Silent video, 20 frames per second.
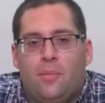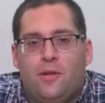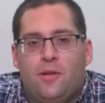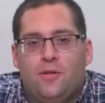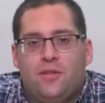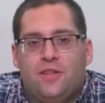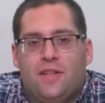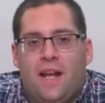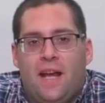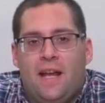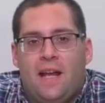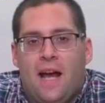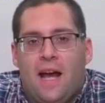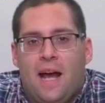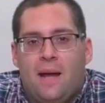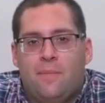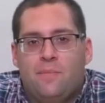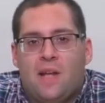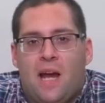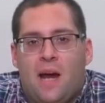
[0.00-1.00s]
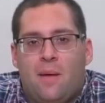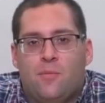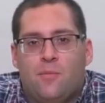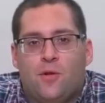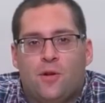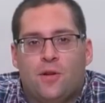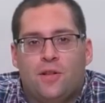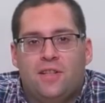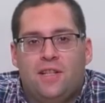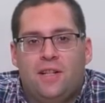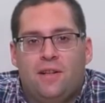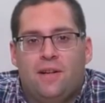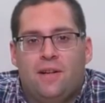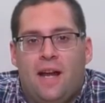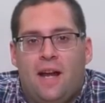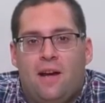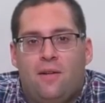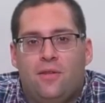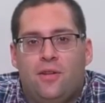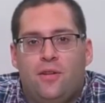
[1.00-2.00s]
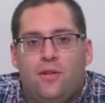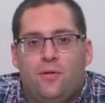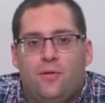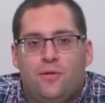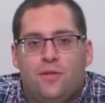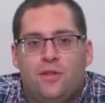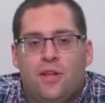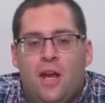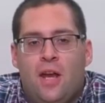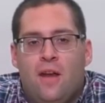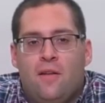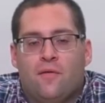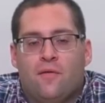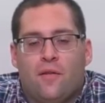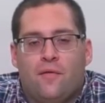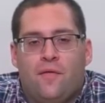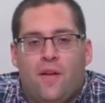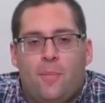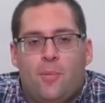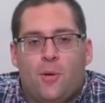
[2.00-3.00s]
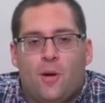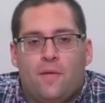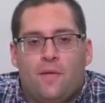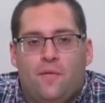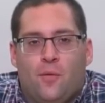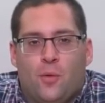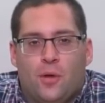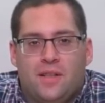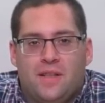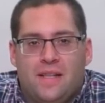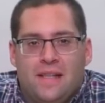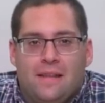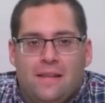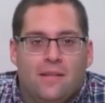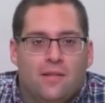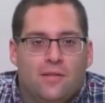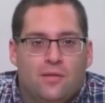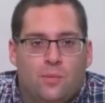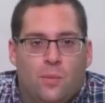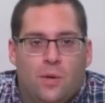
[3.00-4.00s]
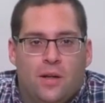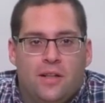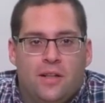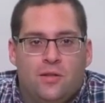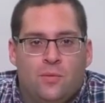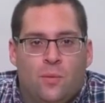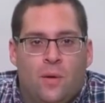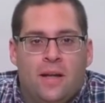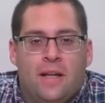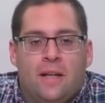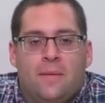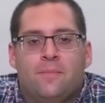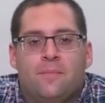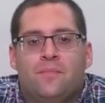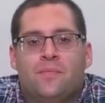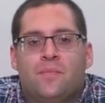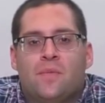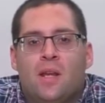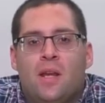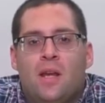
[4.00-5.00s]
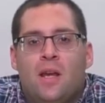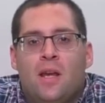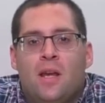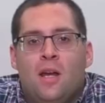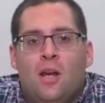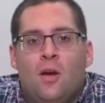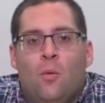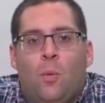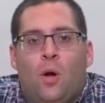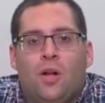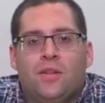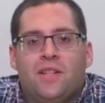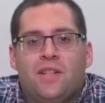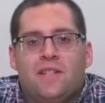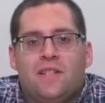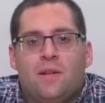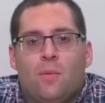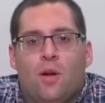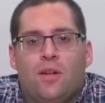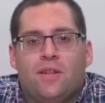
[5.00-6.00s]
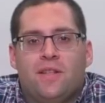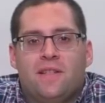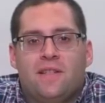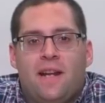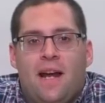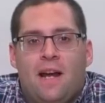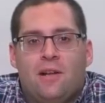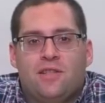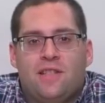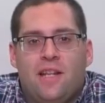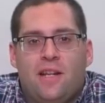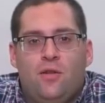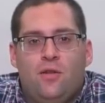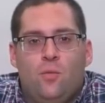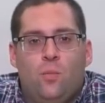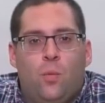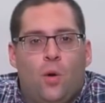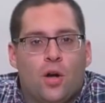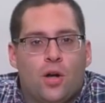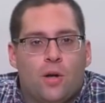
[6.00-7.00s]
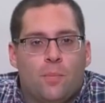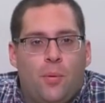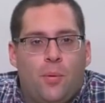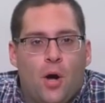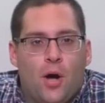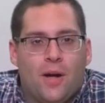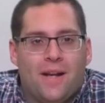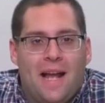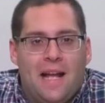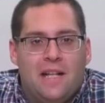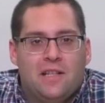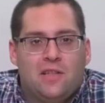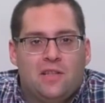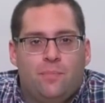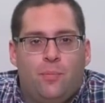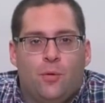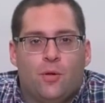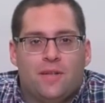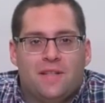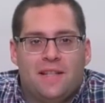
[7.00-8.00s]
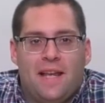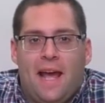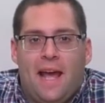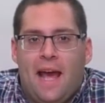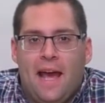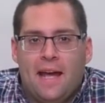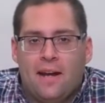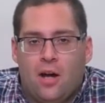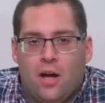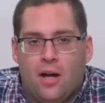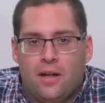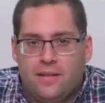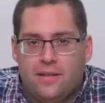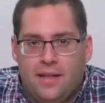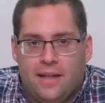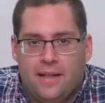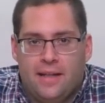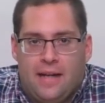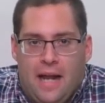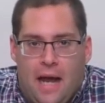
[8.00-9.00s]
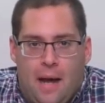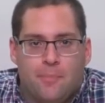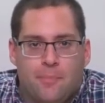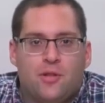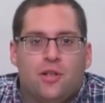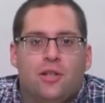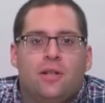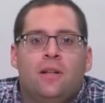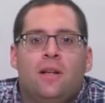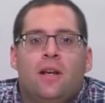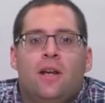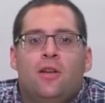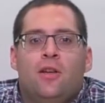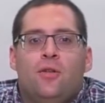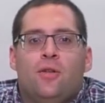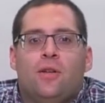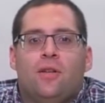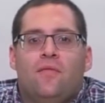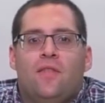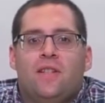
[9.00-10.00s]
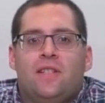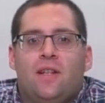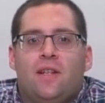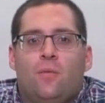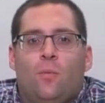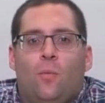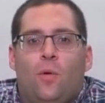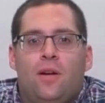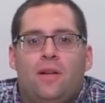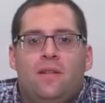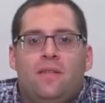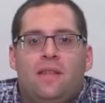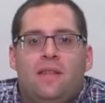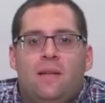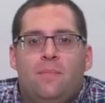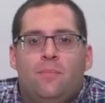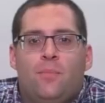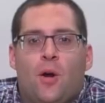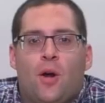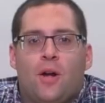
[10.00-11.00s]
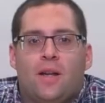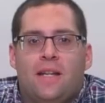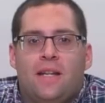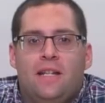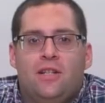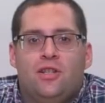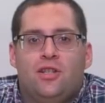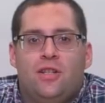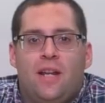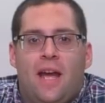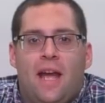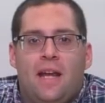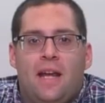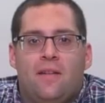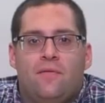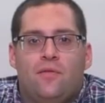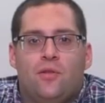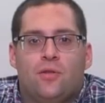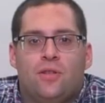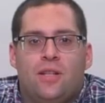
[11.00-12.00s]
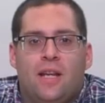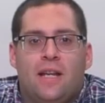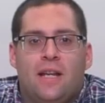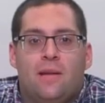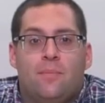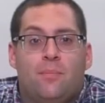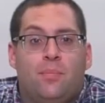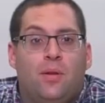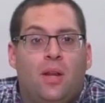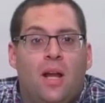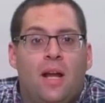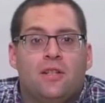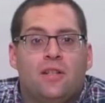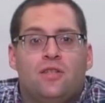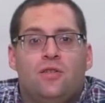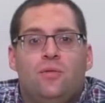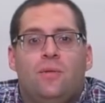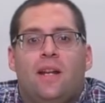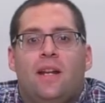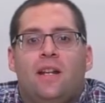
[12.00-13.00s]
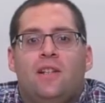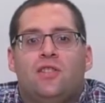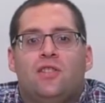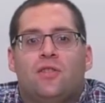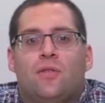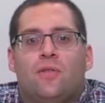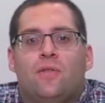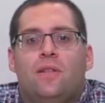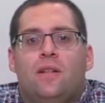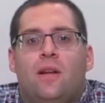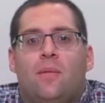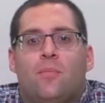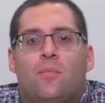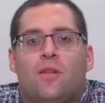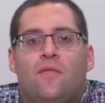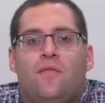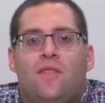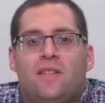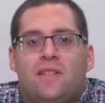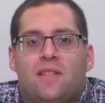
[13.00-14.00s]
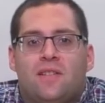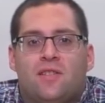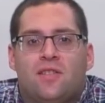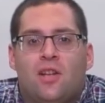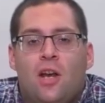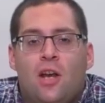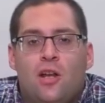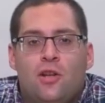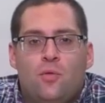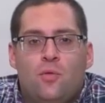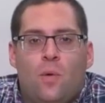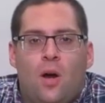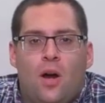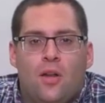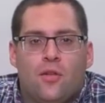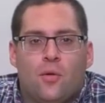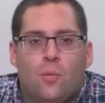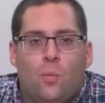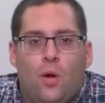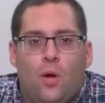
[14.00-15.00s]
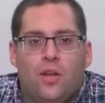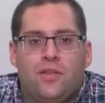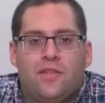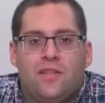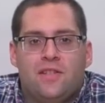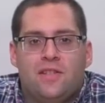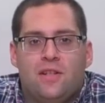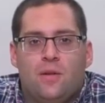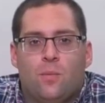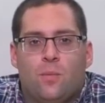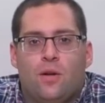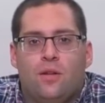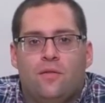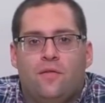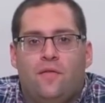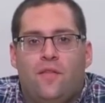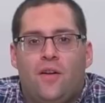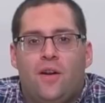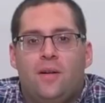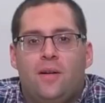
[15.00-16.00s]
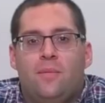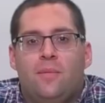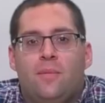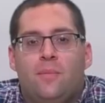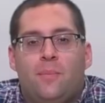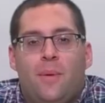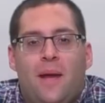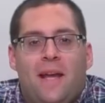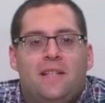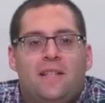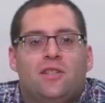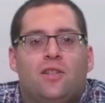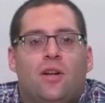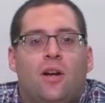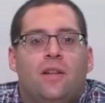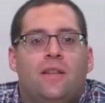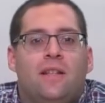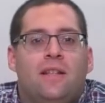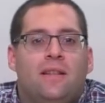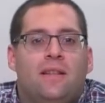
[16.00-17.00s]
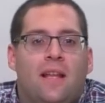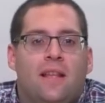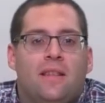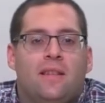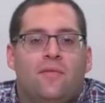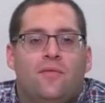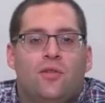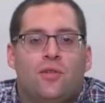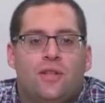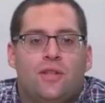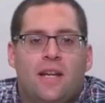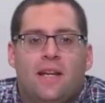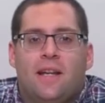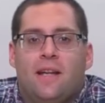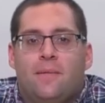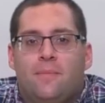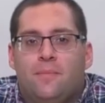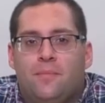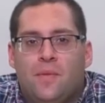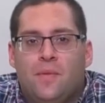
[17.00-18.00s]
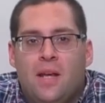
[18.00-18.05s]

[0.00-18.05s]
News Today. I'm Tom Corliss. Here now the news for February 14th, 2020. Walt Disney World has announced a new water park and sports add-on ticket option. You can visit one theme park each day of your ticket, plus you get a certain number of visits to other Walt Disney World fun based on the length of your ticket.